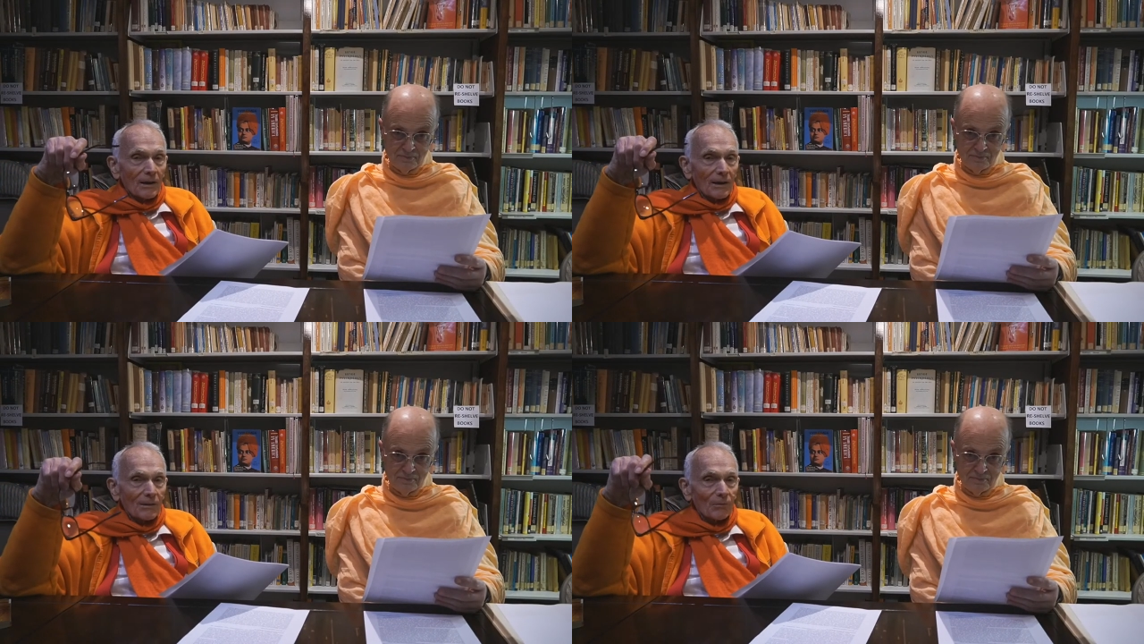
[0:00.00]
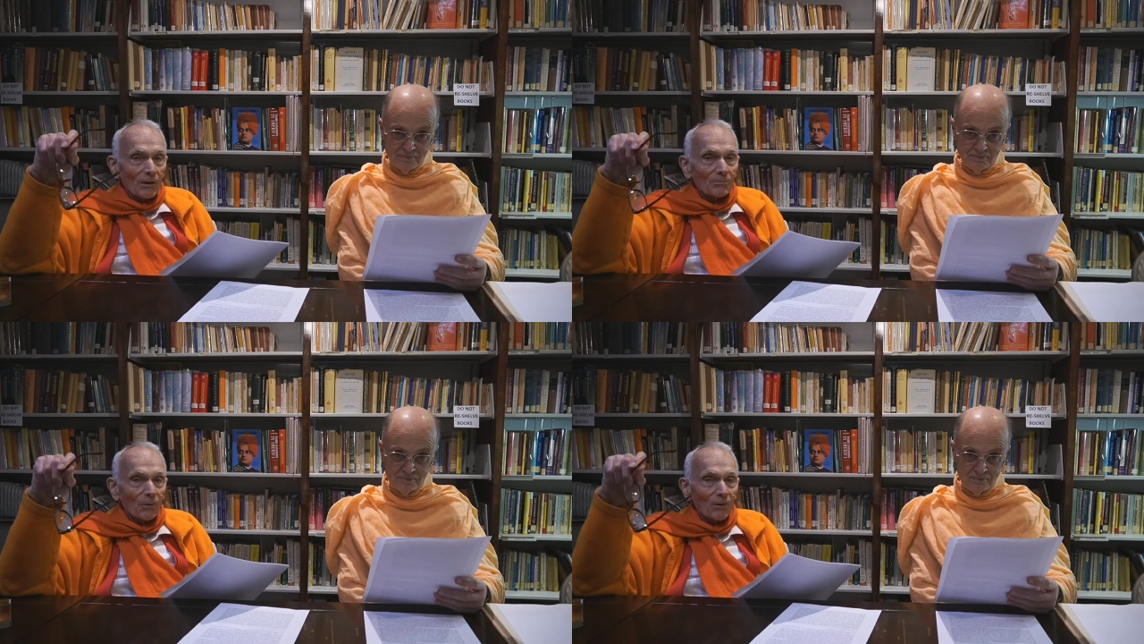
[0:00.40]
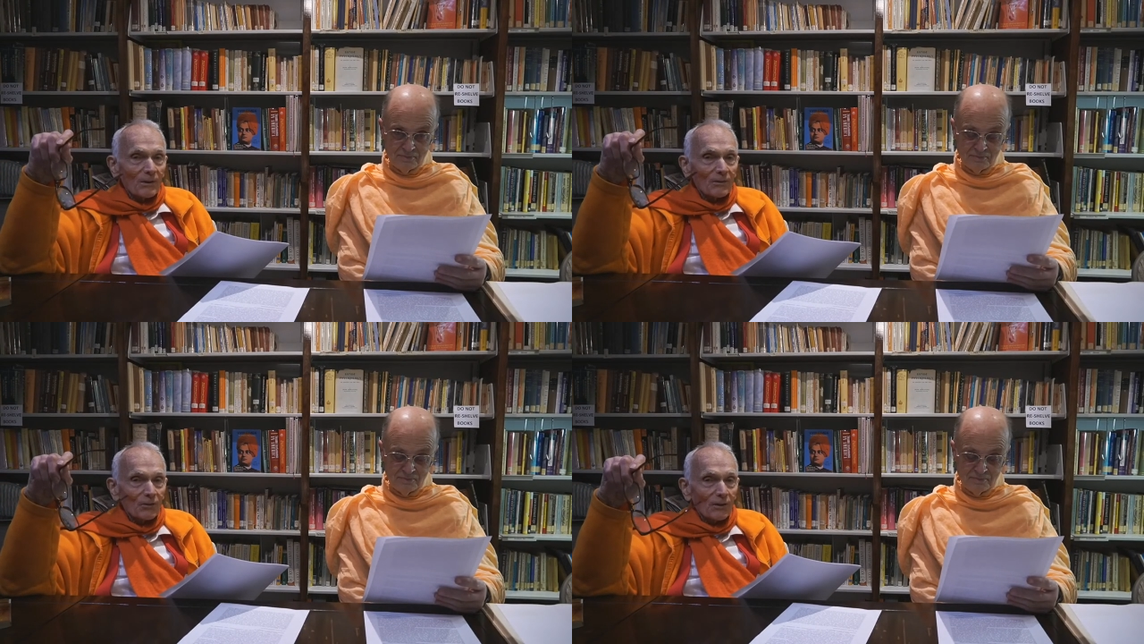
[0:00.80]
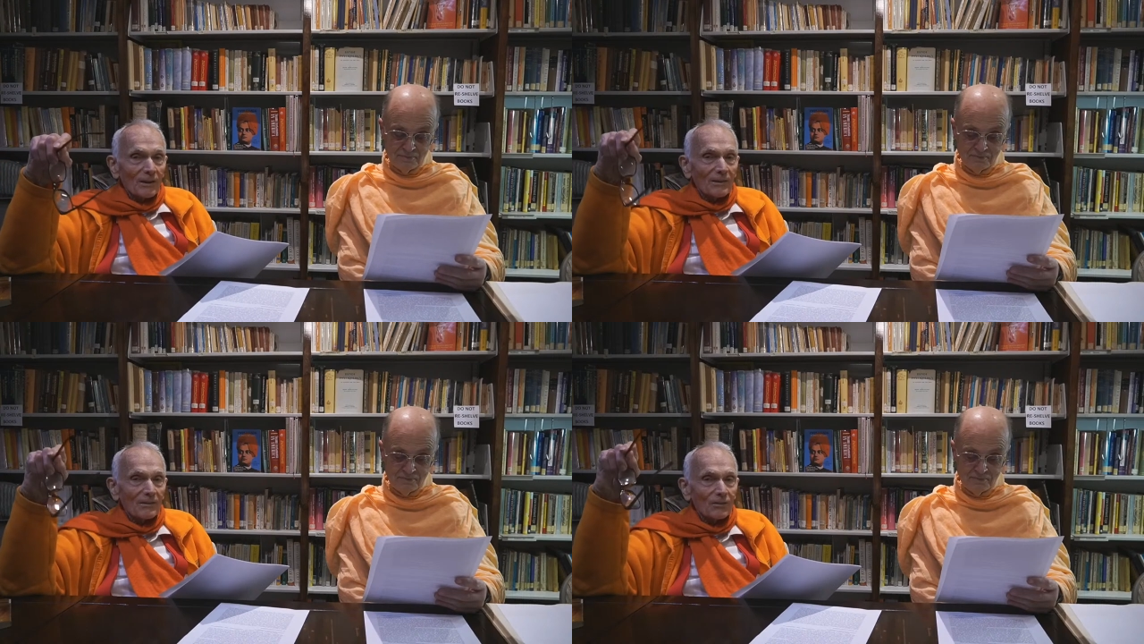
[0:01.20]
Speaker 1: at one point
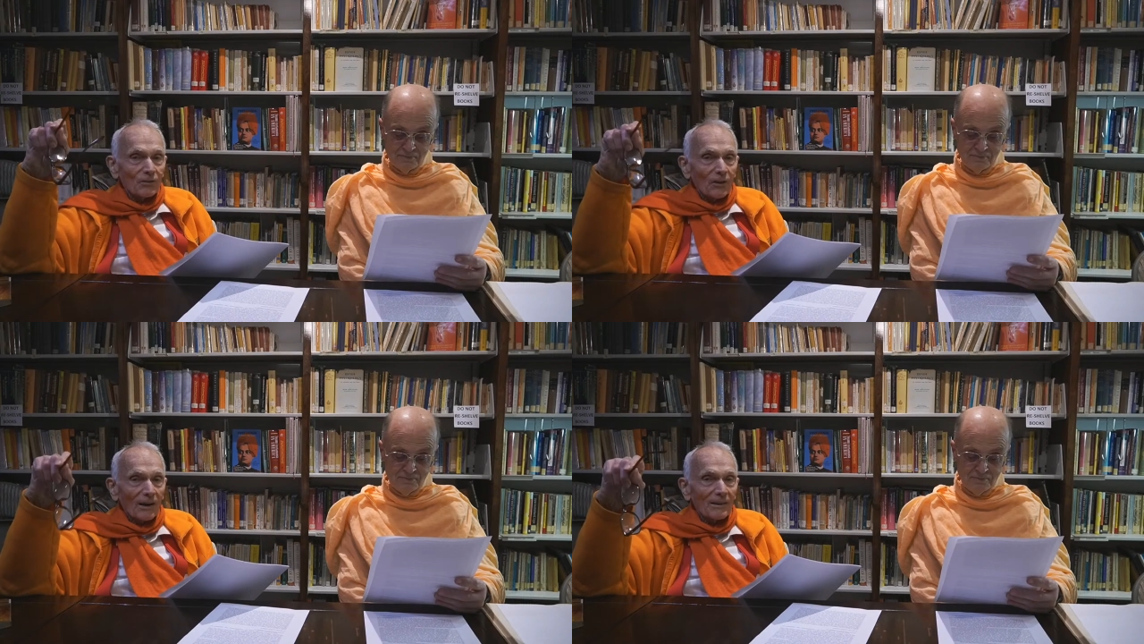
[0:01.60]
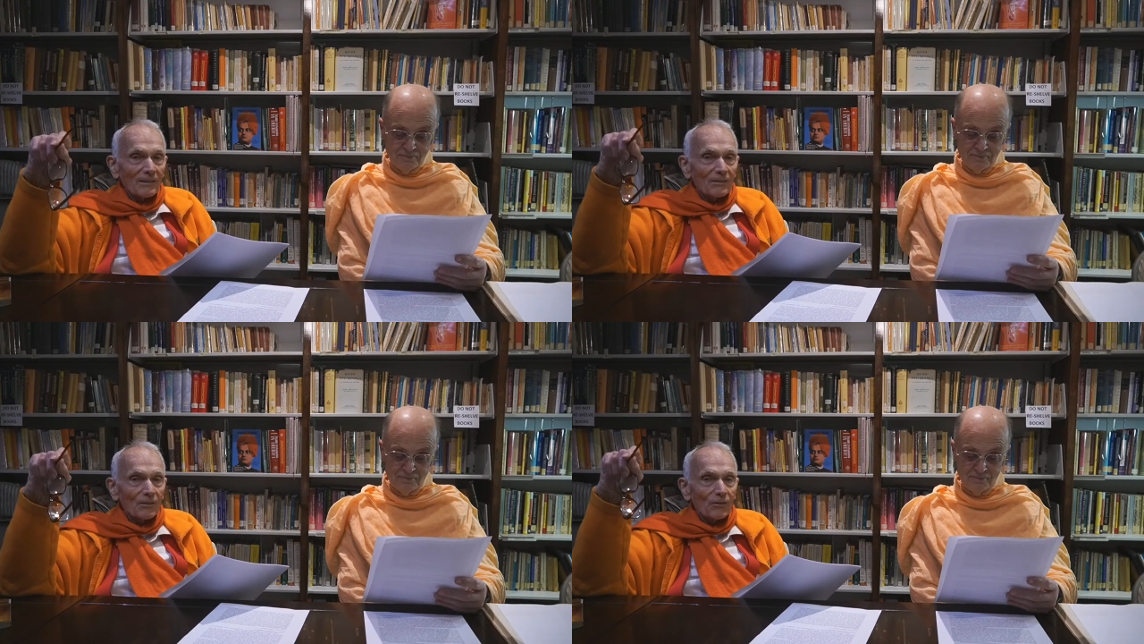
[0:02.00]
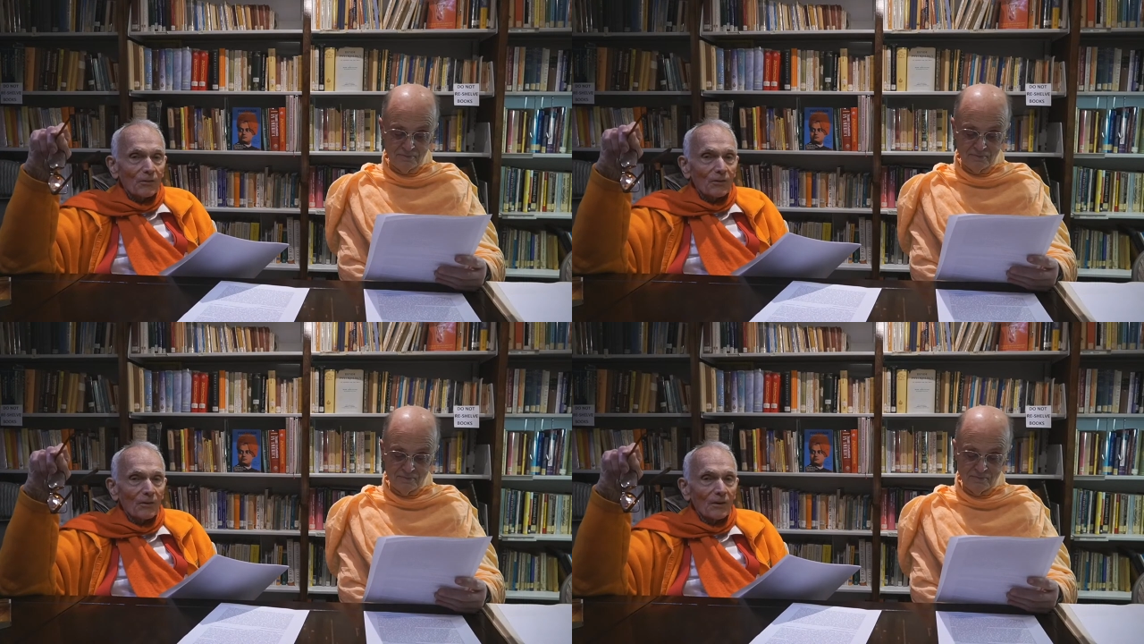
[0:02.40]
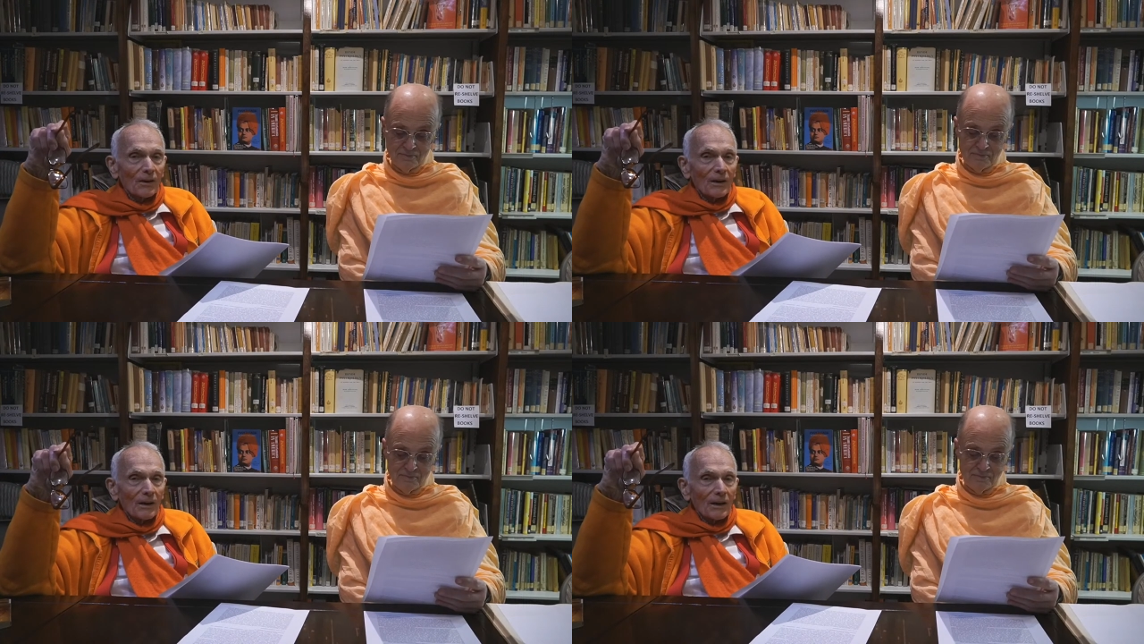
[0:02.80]
said science
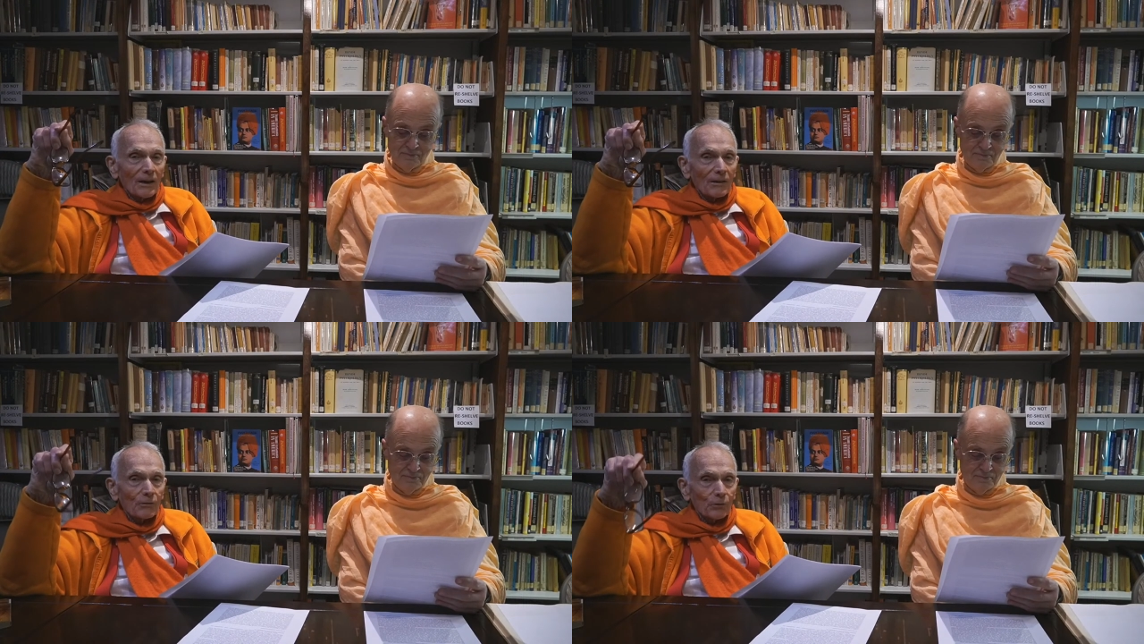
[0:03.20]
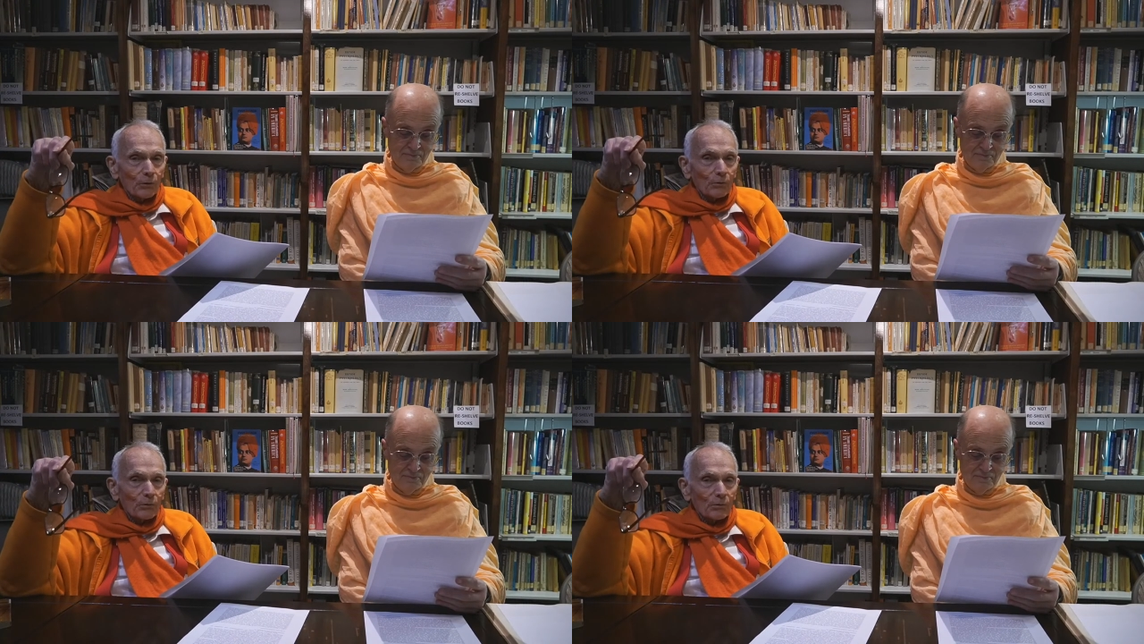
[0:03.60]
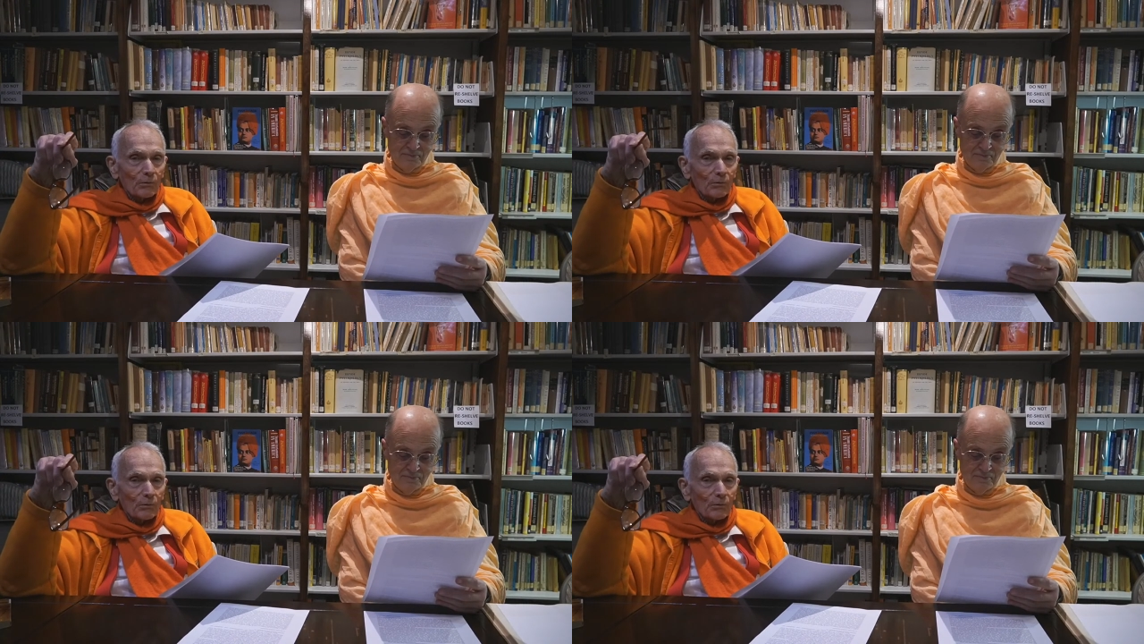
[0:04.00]
and truth